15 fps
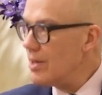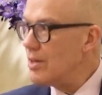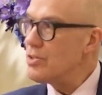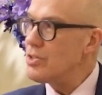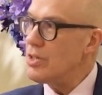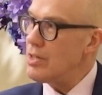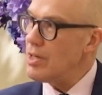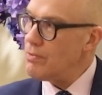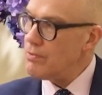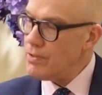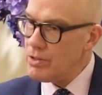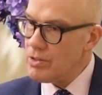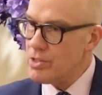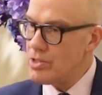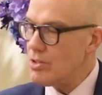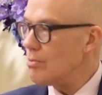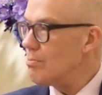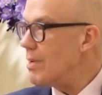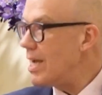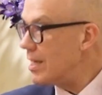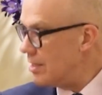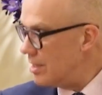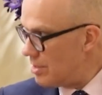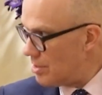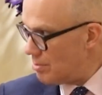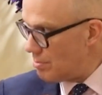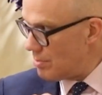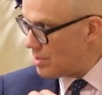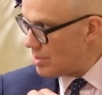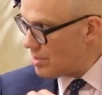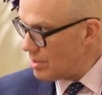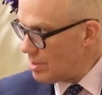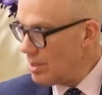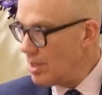So they focused on mechanisms